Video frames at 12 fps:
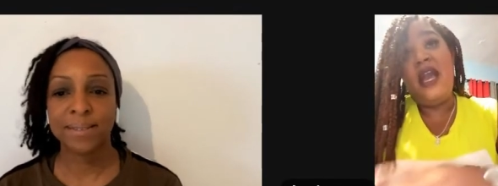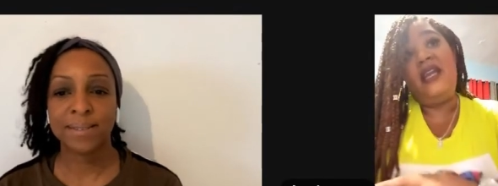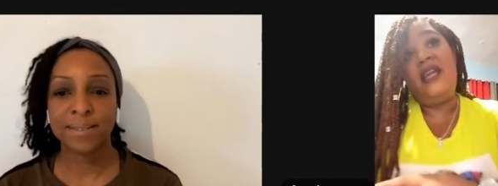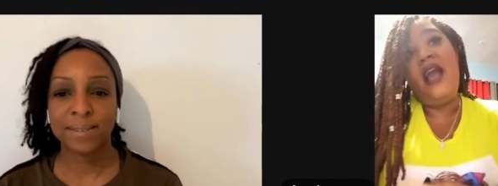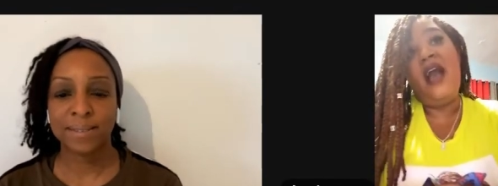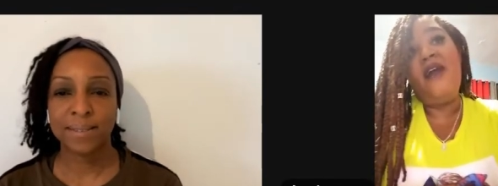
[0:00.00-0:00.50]

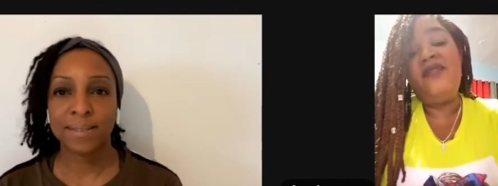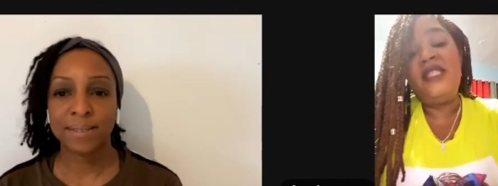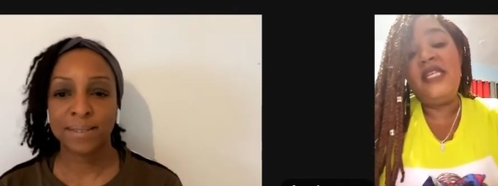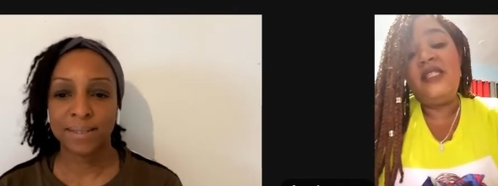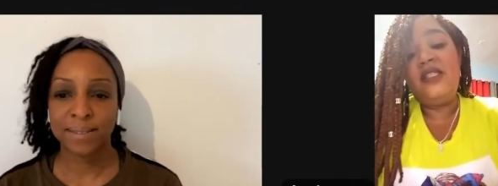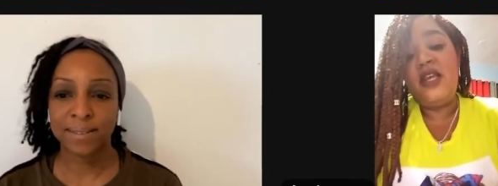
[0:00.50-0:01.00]
Speaker 1: And I have
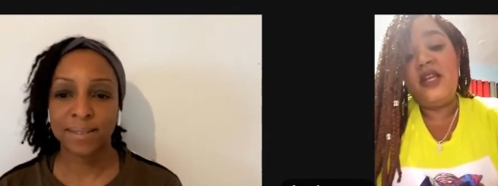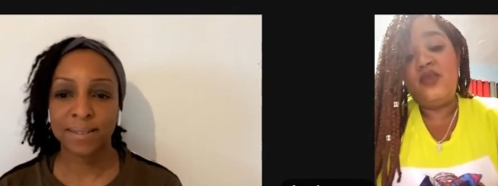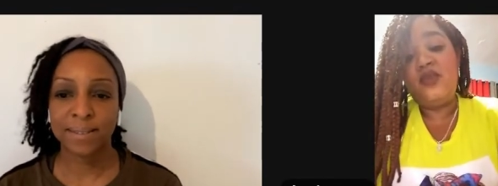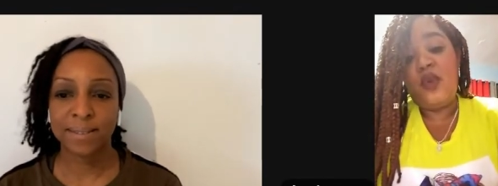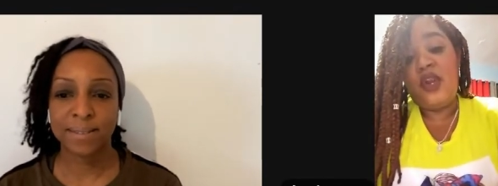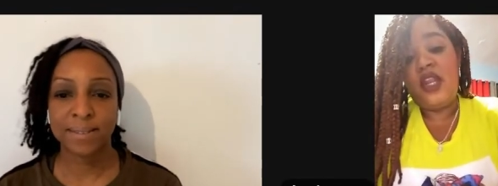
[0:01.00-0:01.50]
six
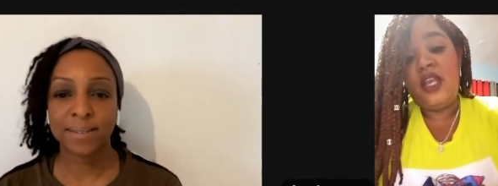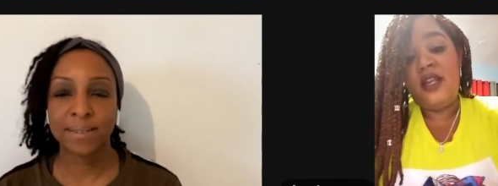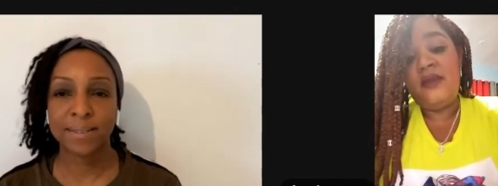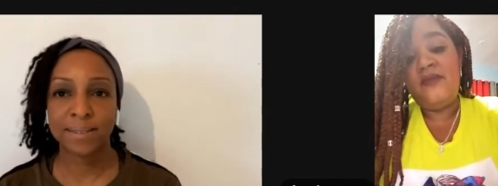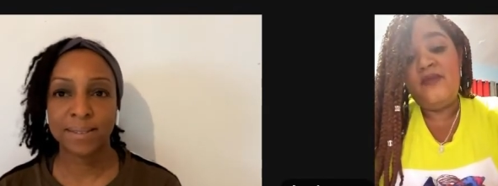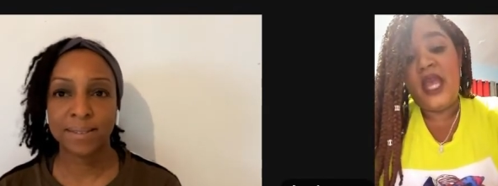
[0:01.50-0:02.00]
years
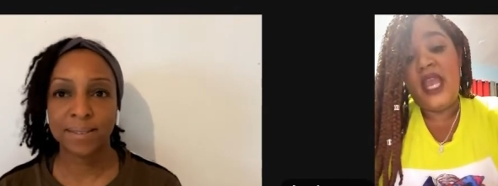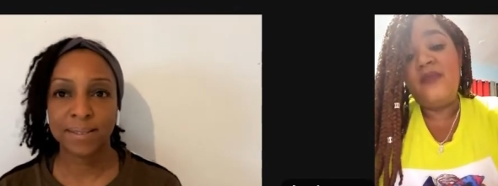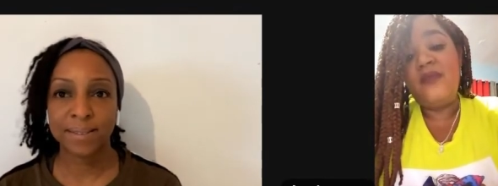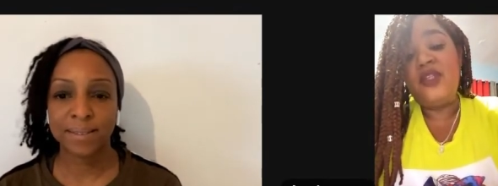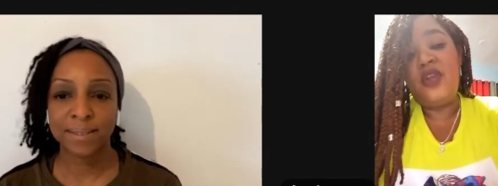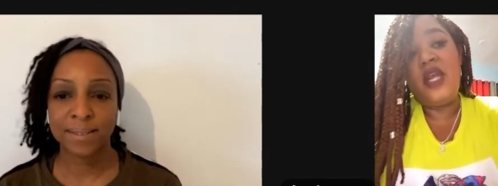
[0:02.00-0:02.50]
working. I
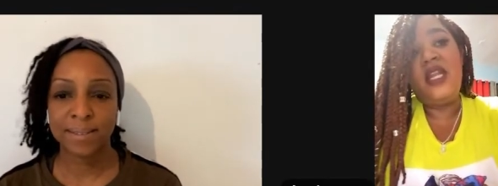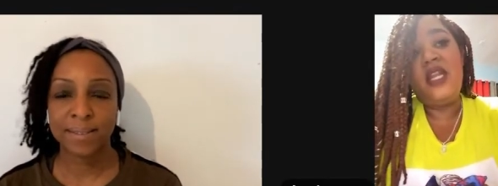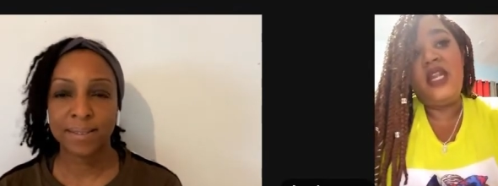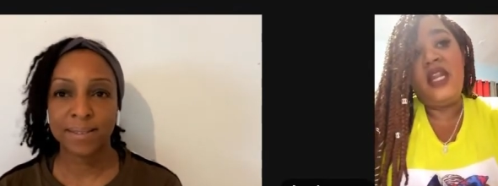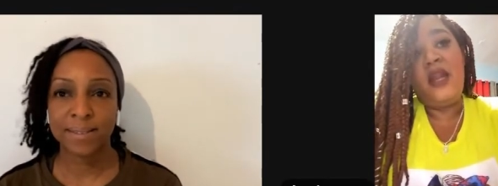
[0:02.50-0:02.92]
am training in